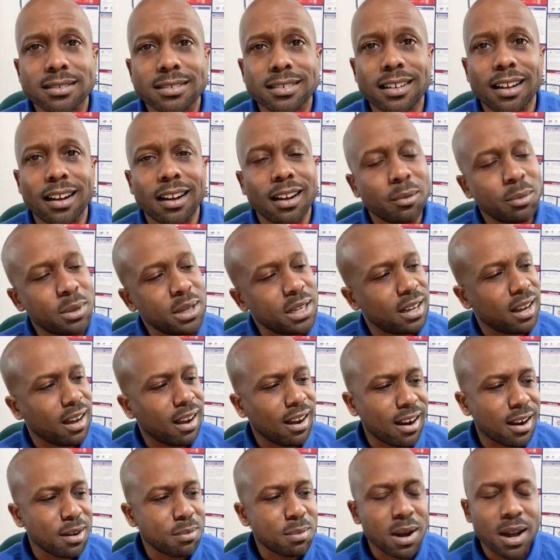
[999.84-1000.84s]
You know what I mean? All
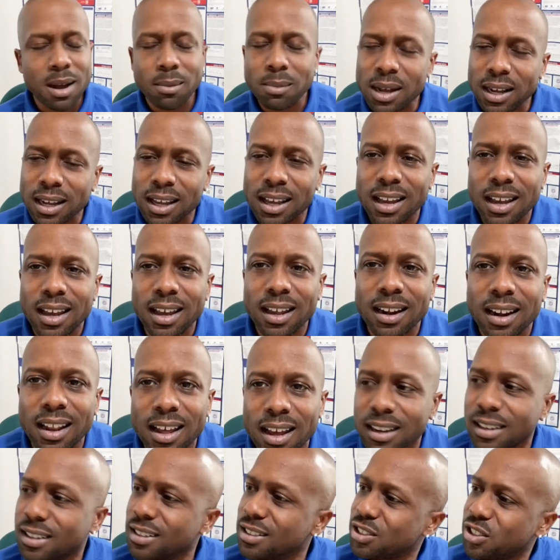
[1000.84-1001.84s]
right, mom, I can handle
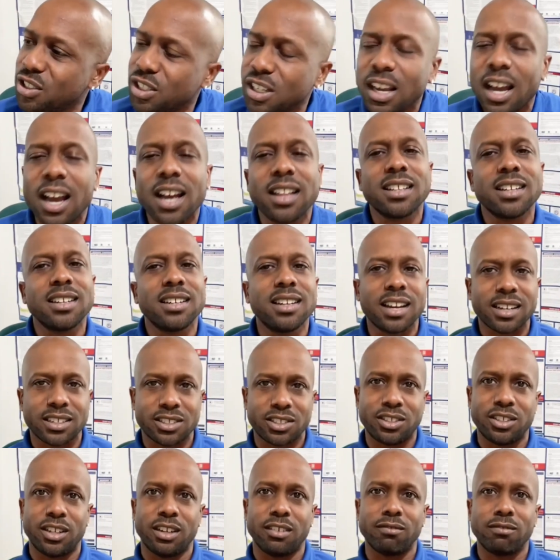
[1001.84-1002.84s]
that. Cause she had the next
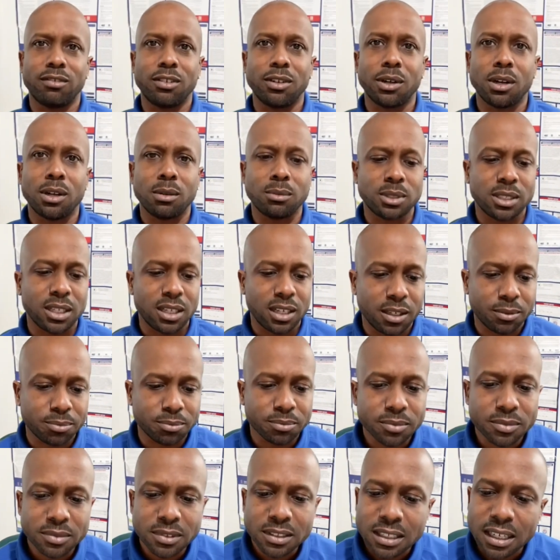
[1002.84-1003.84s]
shift, you know what I'm saying?
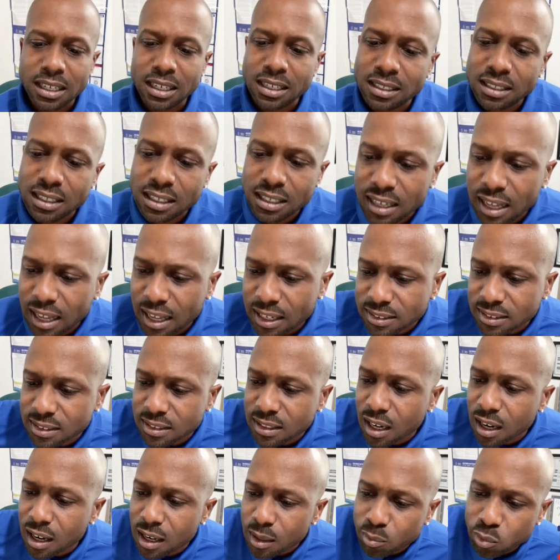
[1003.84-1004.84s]
And then as
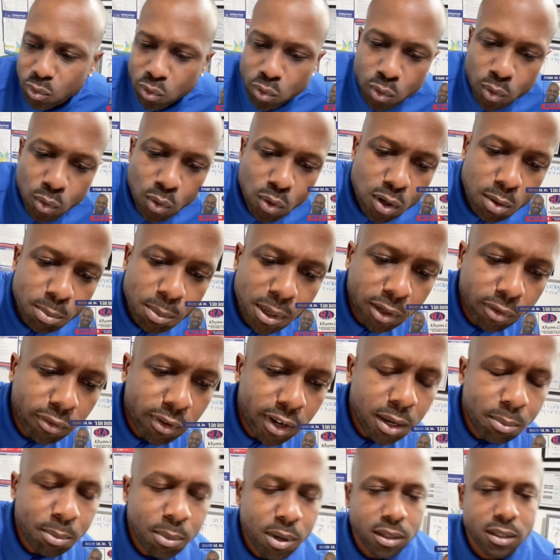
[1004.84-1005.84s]
time grew on, my
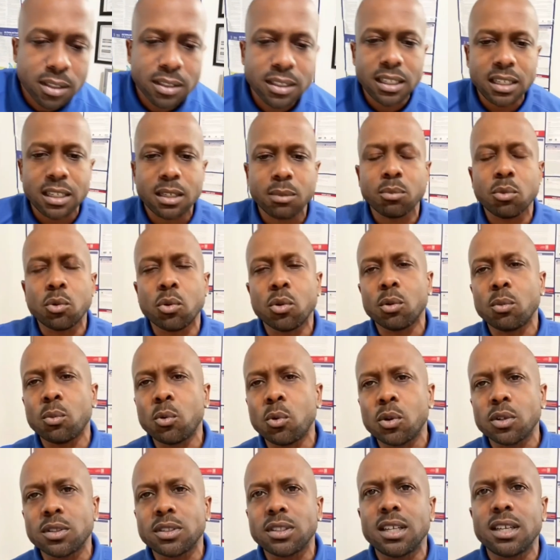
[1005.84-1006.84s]
grandmother needed more and
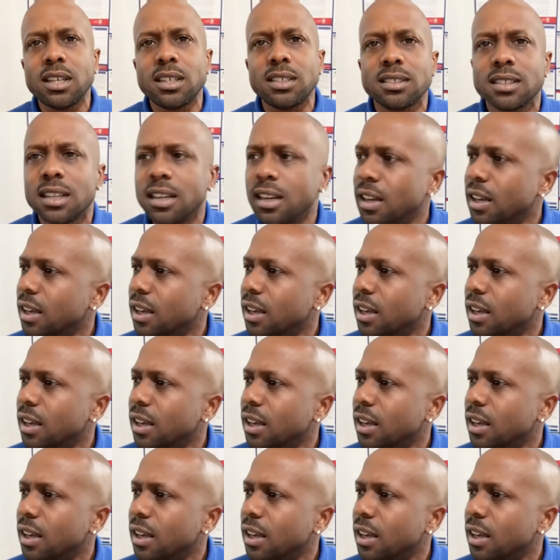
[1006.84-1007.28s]
more things.